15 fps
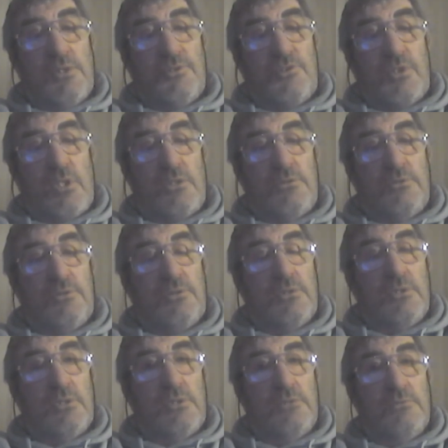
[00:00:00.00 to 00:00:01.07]
cells,
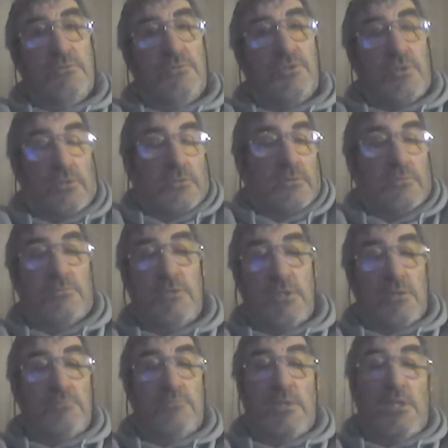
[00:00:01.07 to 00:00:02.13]
and so that, you know,